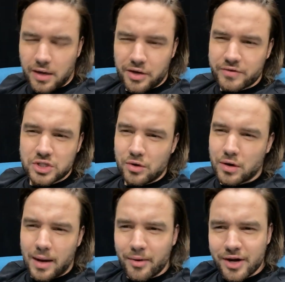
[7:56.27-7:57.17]
love to do a
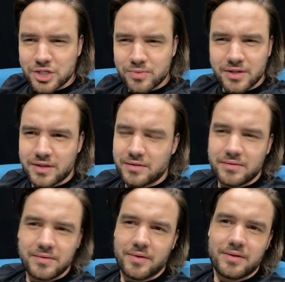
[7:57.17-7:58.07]
collaboration with,
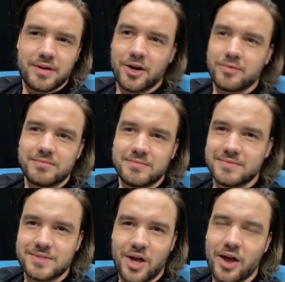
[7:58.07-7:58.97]

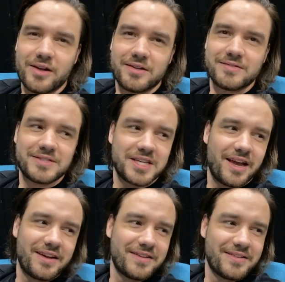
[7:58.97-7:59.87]
Niall and Zayn